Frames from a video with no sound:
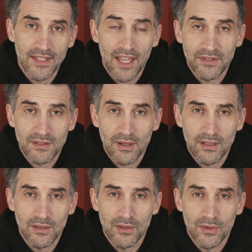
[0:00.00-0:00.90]
dive
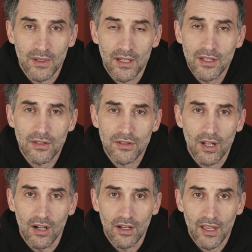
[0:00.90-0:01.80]
straight into a little
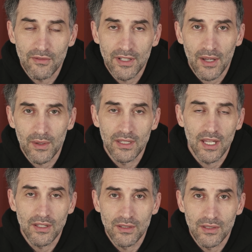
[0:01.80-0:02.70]
talk. Every now and
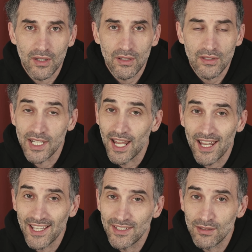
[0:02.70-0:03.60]
then you know that I
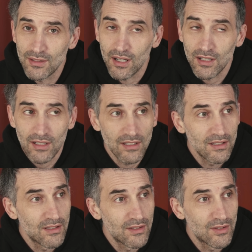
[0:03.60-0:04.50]
like to talk
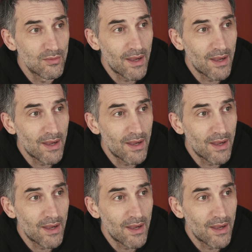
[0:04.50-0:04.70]
to